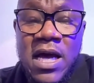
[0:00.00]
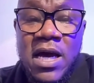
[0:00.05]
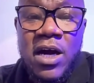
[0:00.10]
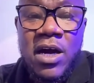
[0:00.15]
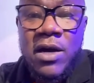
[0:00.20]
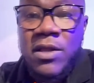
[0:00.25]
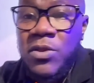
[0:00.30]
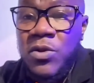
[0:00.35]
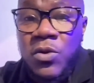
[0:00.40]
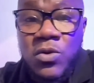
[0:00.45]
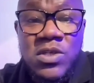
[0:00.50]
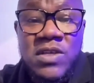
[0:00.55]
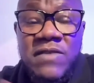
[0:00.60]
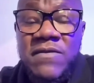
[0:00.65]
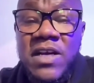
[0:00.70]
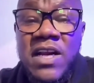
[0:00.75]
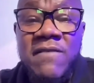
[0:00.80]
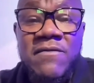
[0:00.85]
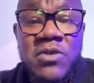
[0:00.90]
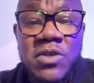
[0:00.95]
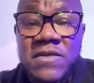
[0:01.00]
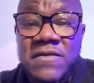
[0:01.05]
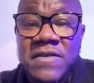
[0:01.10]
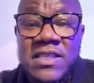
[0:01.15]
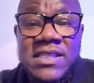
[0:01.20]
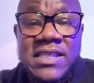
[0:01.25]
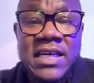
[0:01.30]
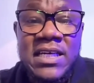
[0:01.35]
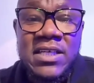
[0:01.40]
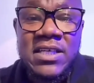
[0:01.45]
Those even have not even
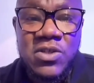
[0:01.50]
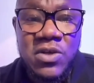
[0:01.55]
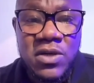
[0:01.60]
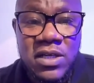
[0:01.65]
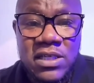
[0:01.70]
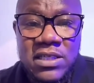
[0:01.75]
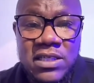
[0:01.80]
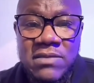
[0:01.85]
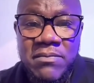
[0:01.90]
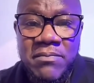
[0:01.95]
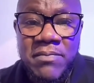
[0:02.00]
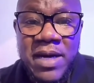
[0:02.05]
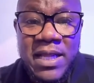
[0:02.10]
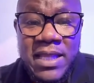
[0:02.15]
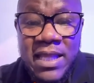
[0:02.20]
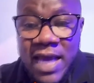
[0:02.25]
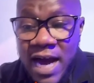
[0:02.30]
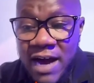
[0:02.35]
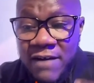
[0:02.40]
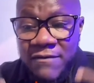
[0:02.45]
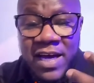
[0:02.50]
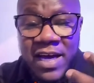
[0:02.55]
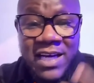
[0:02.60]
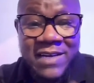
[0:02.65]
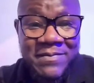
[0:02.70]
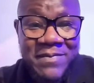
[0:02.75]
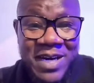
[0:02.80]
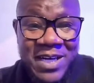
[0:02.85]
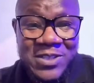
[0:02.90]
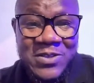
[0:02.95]
studied journalism, but they have
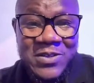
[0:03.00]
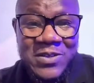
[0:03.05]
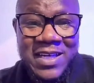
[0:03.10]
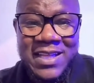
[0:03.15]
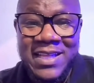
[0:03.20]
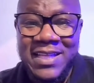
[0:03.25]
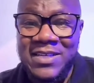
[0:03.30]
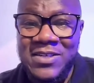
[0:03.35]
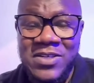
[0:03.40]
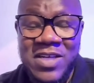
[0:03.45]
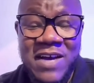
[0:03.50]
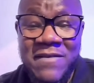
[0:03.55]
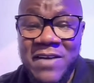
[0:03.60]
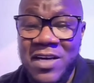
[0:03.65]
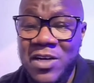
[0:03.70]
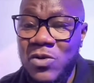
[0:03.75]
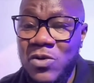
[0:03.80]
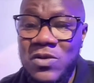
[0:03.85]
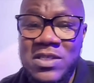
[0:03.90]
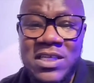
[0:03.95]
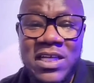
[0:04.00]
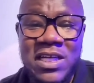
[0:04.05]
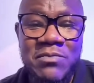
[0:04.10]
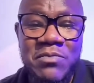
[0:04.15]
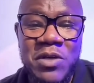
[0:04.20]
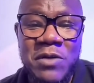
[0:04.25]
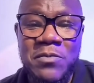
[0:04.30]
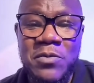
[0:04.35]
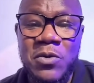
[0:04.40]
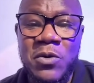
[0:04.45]
that passion and the drive. And I always tell
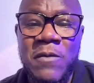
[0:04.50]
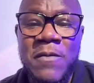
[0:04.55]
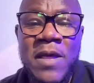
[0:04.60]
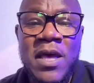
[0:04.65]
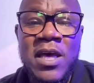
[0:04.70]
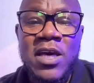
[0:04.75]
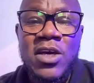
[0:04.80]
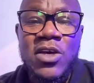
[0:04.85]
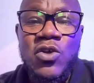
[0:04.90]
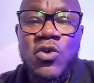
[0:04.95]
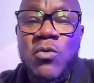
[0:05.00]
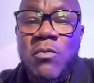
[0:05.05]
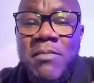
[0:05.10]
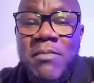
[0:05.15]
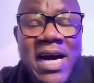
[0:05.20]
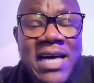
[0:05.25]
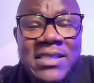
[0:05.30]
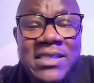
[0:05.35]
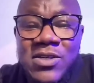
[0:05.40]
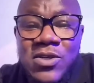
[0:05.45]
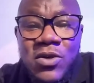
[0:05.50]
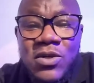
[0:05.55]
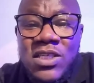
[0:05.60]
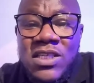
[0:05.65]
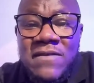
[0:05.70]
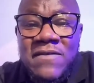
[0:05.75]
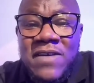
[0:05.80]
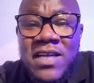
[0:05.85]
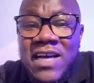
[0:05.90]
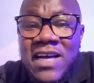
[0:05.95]
people, you must not
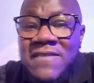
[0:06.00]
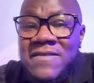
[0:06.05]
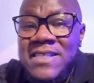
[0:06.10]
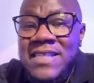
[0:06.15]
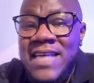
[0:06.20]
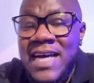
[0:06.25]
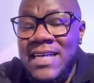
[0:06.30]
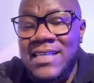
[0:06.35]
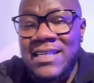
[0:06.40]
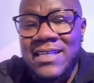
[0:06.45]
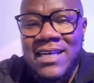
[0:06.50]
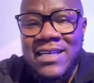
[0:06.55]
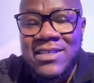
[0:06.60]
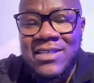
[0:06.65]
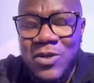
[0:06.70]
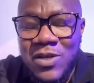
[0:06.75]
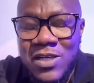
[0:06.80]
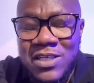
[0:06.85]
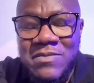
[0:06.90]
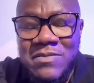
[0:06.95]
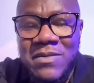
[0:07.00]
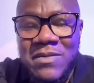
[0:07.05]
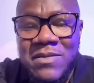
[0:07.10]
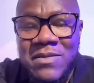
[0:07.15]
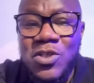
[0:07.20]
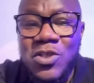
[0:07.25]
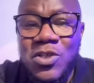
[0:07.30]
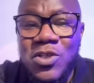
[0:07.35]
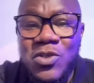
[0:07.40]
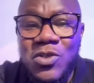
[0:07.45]
even have sat in a journalism
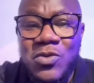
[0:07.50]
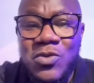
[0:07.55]
class.